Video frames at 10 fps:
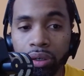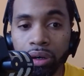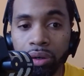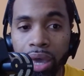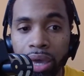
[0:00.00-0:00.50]

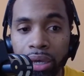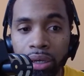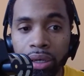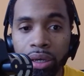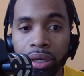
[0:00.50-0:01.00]
Okay?
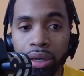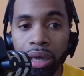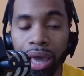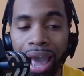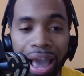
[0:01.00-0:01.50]

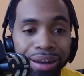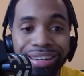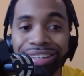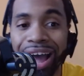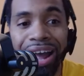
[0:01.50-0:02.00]

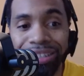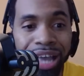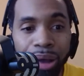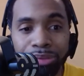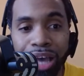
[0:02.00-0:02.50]
And 9
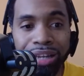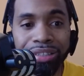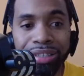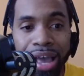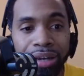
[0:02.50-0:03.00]
times out
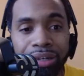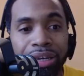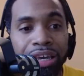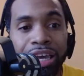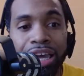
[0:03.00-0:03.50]
of 10,
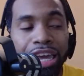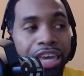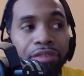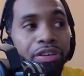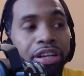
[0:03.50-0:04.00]

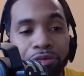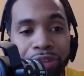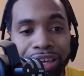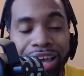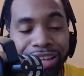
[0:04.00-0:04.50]
even if
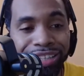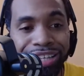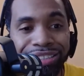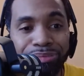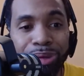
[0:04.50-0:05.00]
the guest
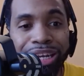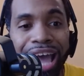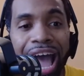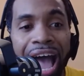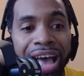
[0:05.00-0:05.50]
has been
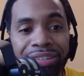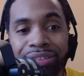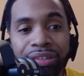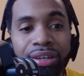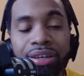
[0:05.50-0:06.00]

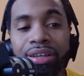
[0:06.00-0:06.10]
asked